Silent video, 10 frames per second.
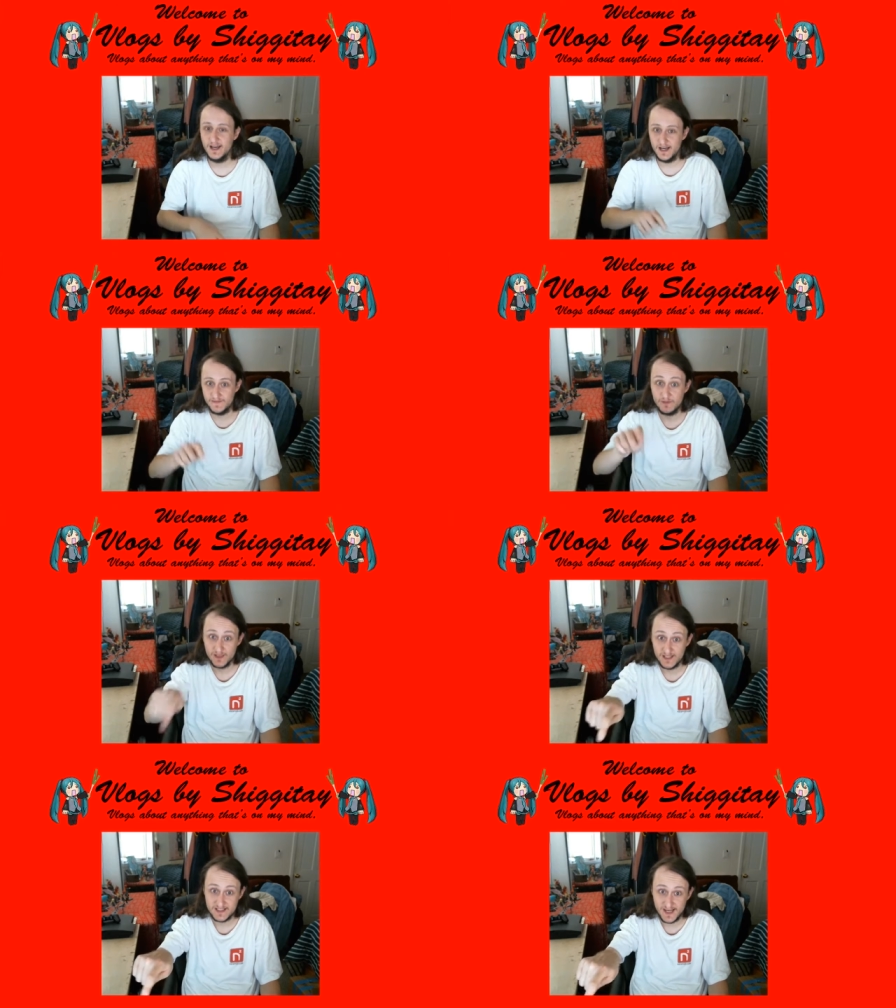If I'm
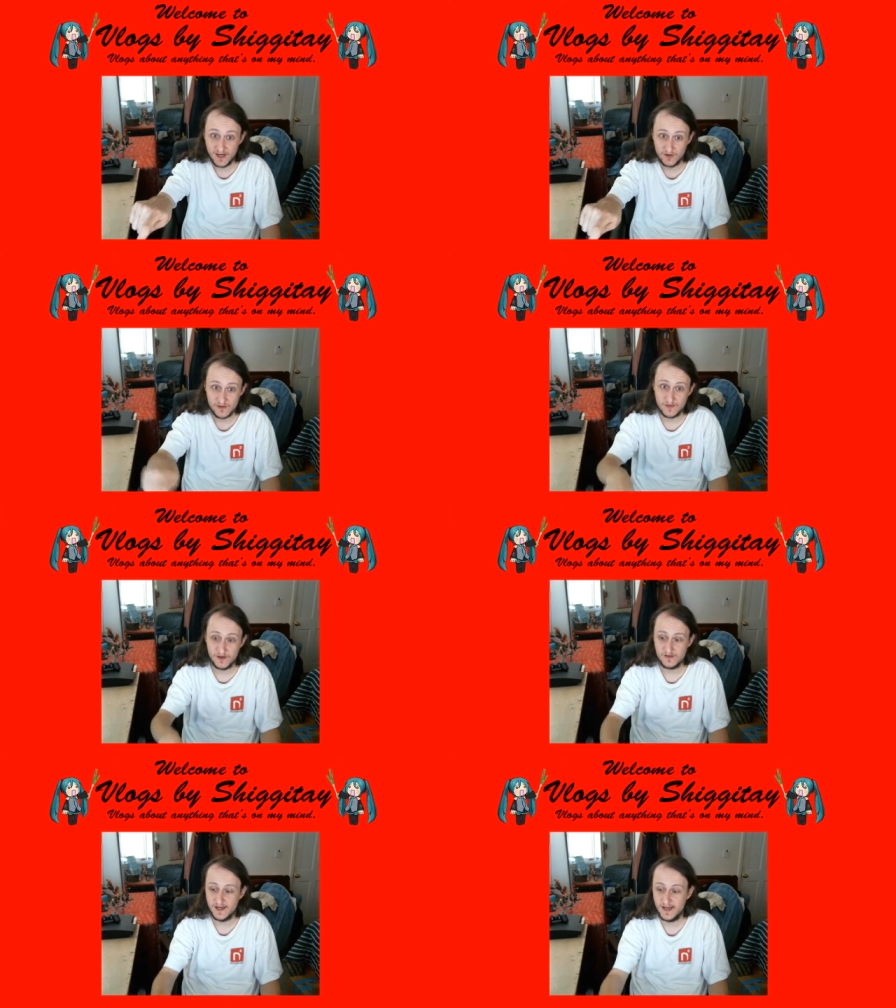looking down, it's
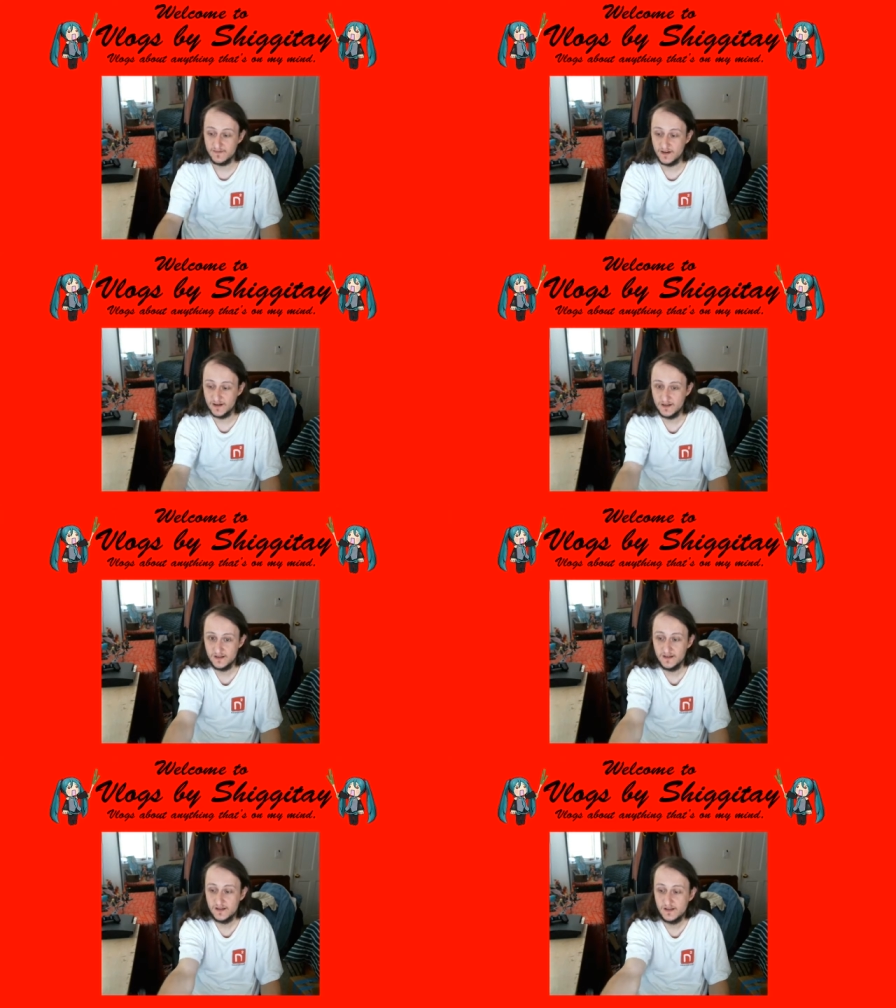because I have a
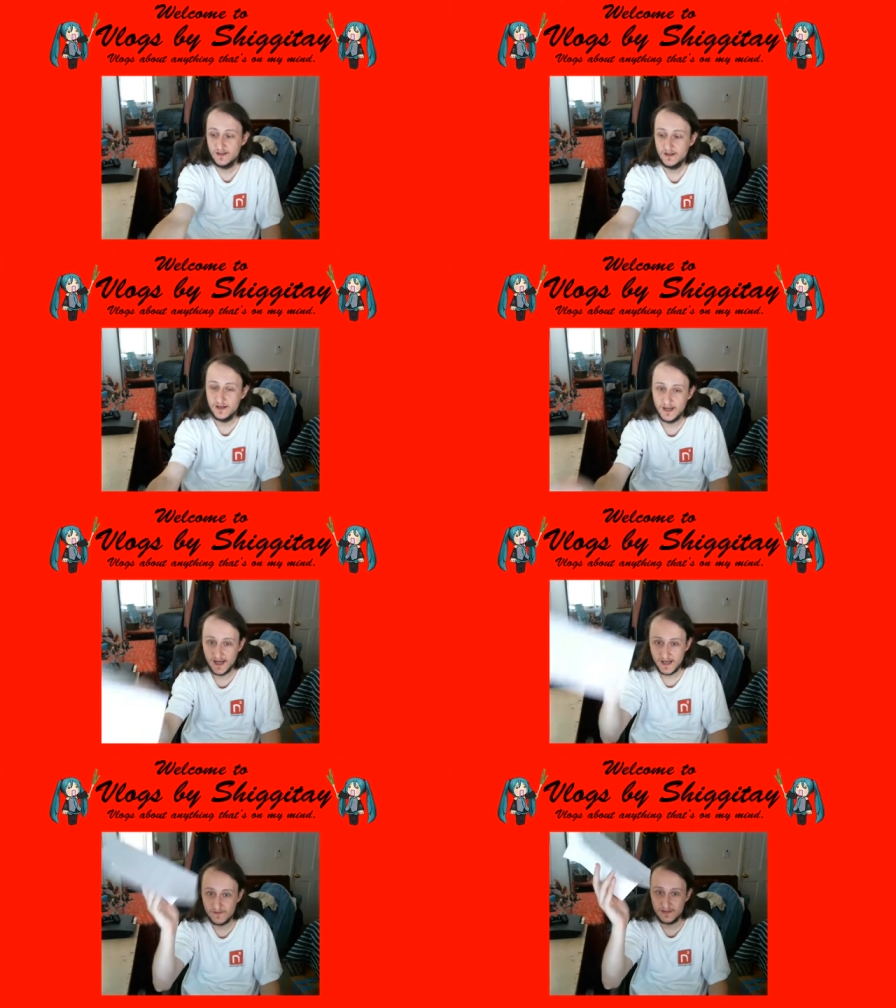
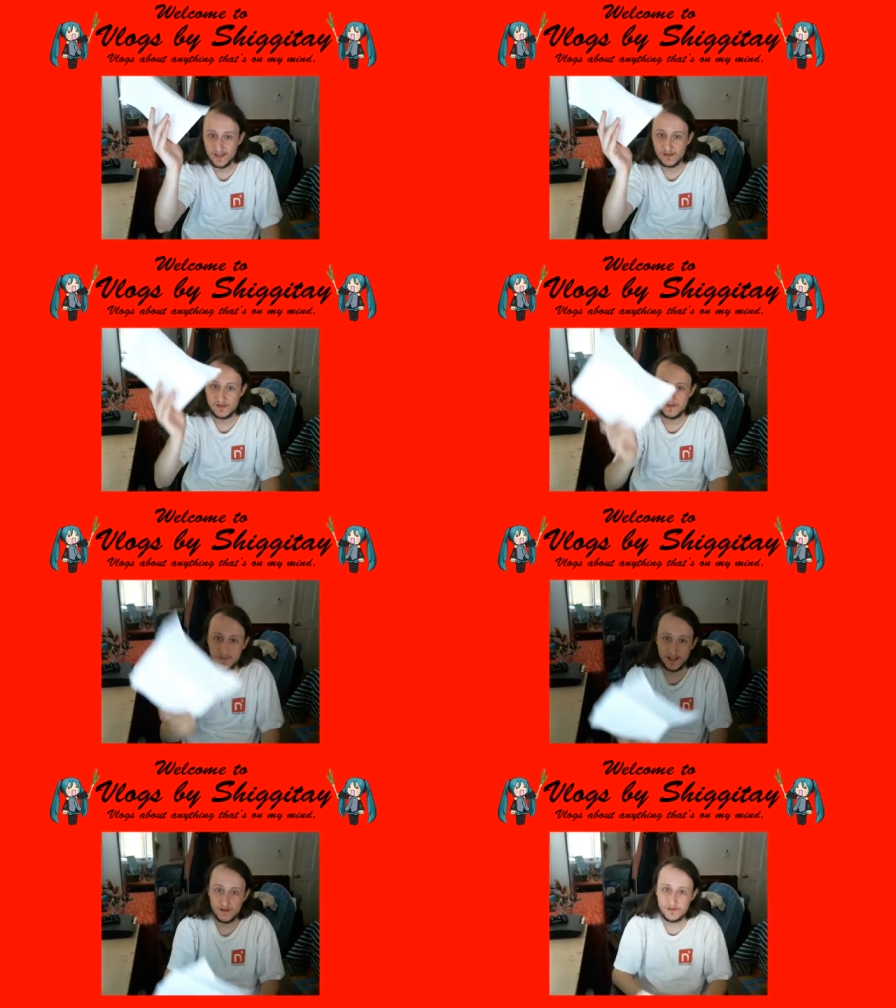list of
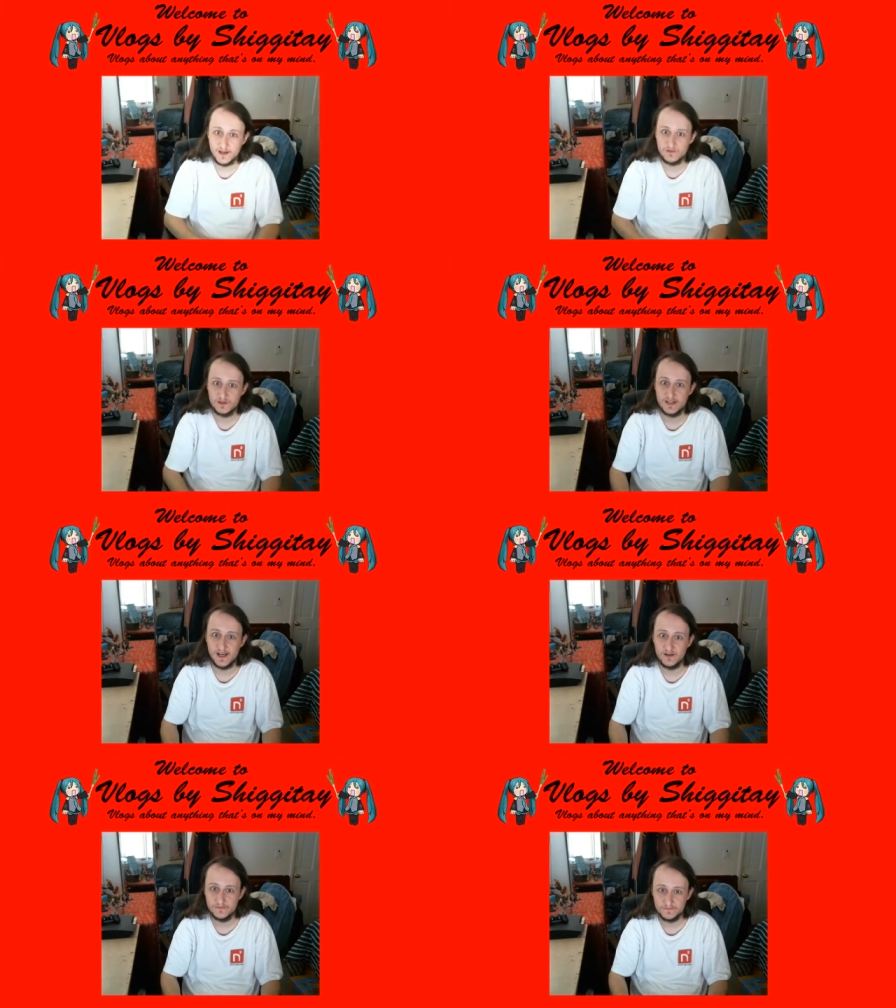things that I wrote
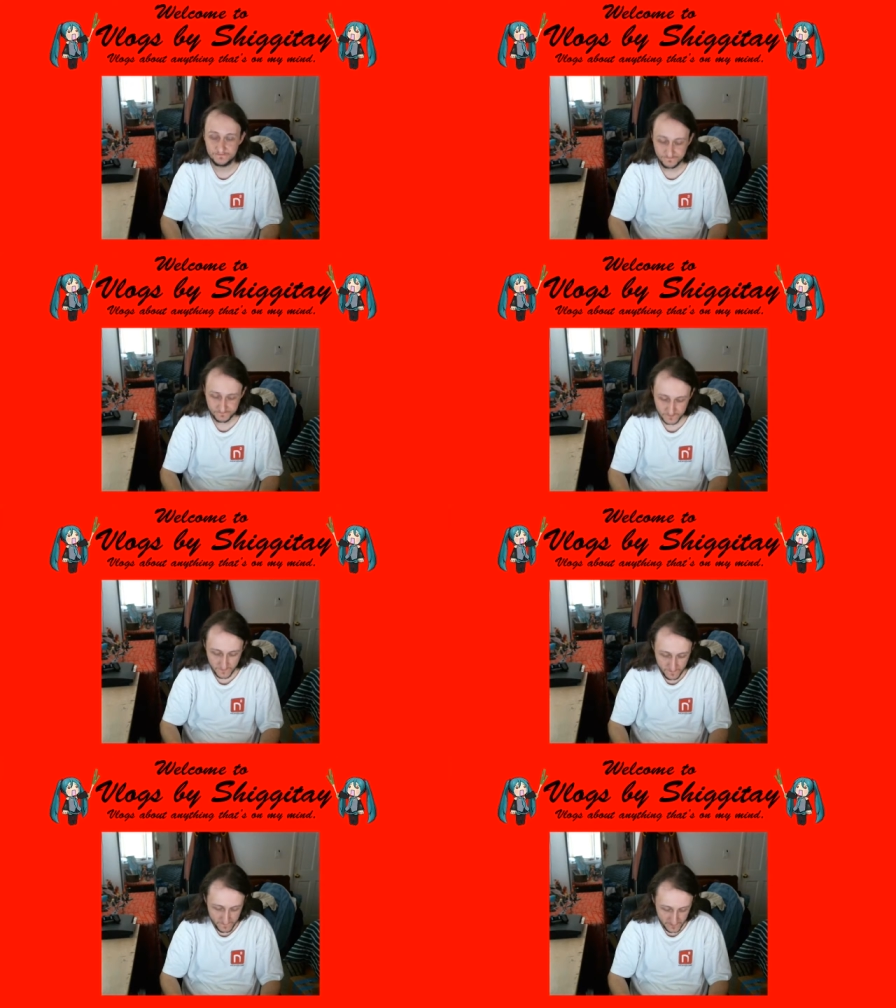down.
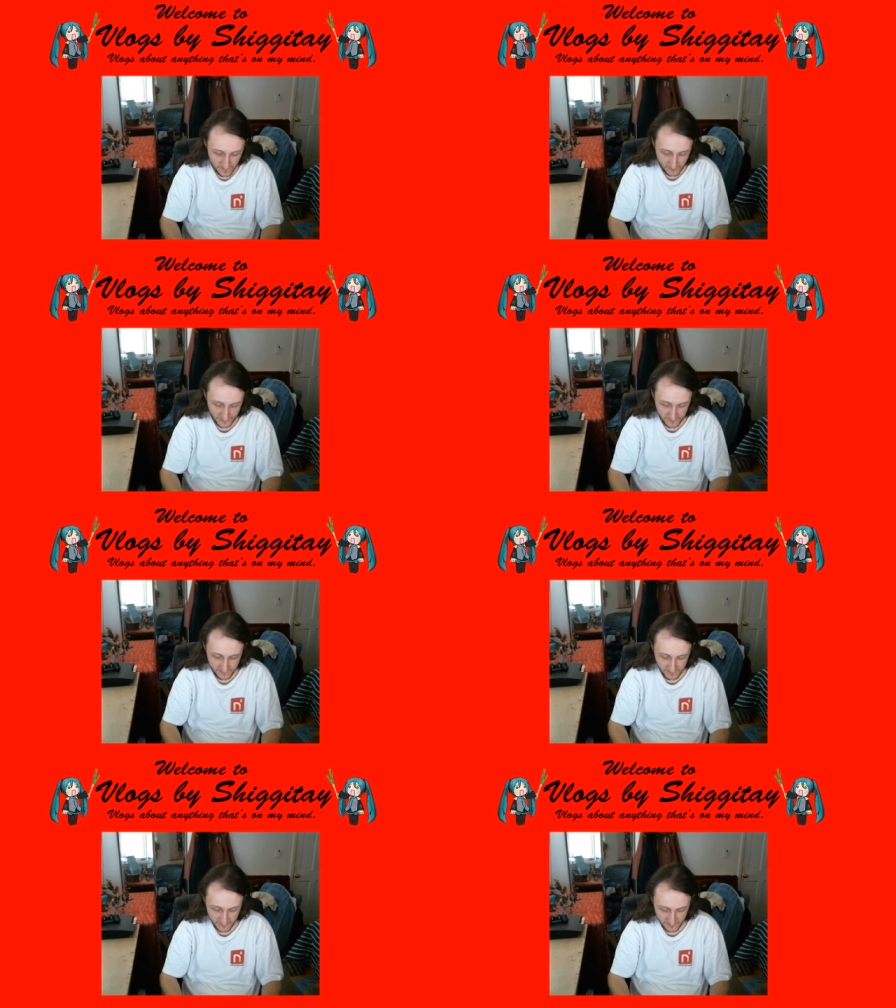All right,
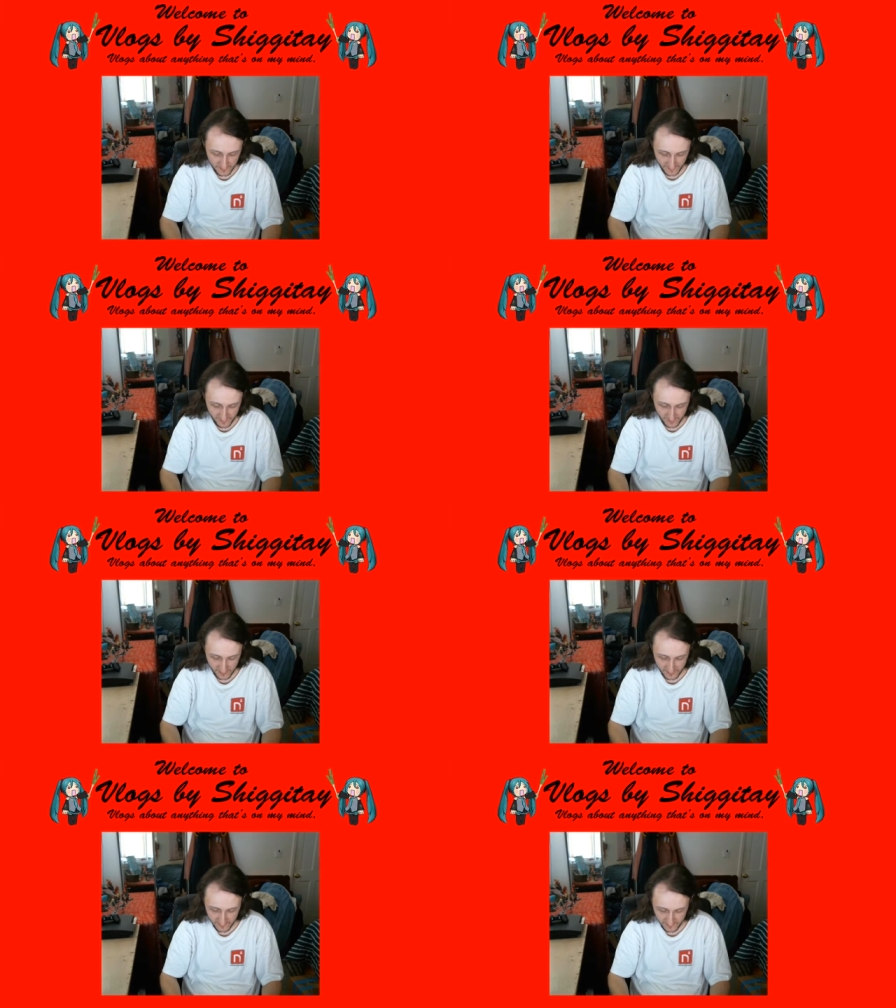that's good.